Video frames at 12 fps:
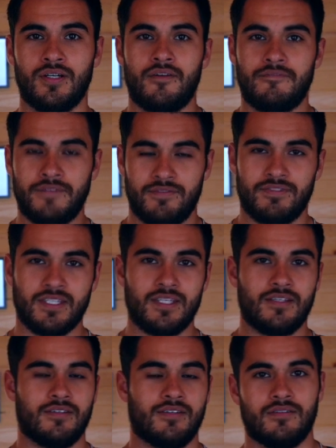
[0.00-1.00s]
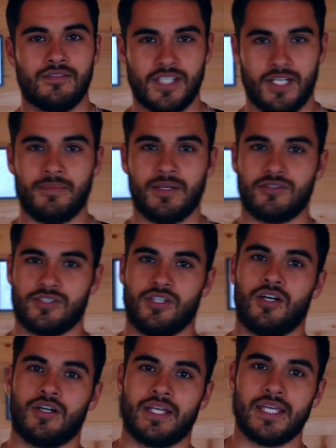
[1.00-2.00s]
50 centimeters
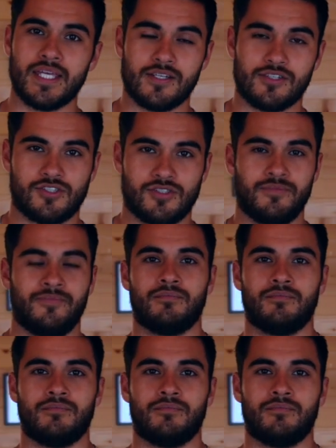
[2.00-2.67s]
long each,